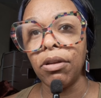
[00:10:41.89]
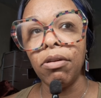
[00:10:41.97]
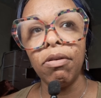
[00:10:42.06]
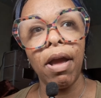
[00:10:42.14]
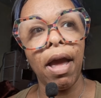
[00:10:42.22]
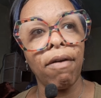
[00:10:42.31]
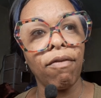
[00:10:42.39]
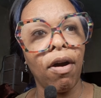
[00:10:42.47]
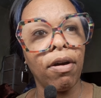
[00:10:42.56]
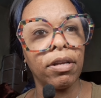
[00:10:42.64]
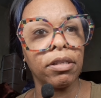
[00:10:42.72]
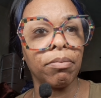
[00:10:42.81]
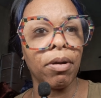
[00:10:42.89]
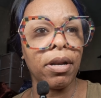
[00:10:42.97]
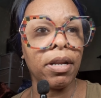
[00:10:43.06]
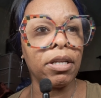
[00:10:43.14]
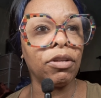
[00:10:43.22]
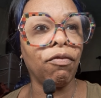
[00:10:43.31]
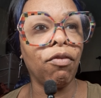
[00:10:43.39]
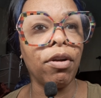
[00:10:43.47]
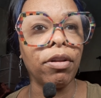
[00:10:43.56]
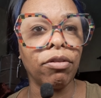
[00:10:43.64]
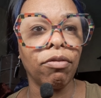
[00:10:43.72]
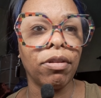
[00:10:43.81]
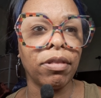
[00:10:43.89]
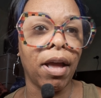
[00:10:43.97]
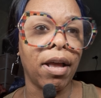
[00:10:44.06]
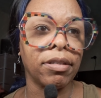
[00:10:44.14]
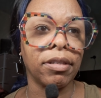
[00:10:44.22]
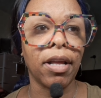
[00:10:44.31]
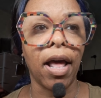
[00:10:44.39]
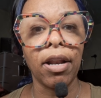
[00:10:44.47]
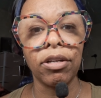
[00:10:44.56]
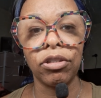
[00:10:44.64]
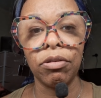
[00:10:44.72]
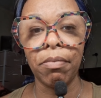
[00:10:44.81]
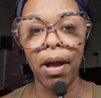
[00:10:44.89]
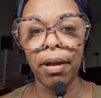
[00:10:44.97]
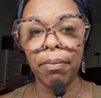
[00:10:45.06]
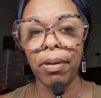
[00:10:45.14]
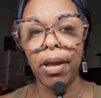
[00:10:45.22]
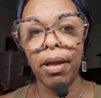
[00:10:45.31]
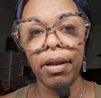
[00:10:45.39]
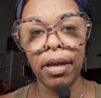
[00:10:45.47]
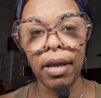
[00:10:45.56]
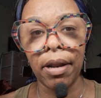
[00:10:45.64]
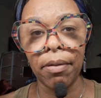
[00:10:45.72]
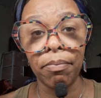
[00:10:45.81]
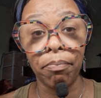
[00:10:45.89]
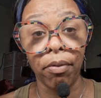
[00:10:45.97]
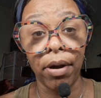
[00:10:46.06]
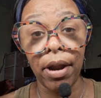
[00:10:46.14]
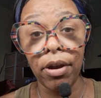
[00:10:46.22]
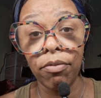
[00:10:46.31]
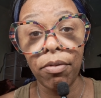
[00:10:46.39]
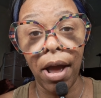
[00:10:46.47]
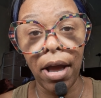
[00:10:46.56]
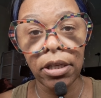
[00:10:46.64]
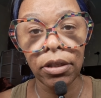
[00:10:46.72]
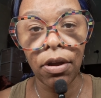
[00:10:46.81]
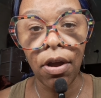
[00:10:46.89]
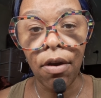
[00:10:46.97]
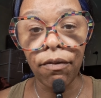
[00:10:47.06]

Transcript: you have all this money, this $43,000, you might be able to get a brand new house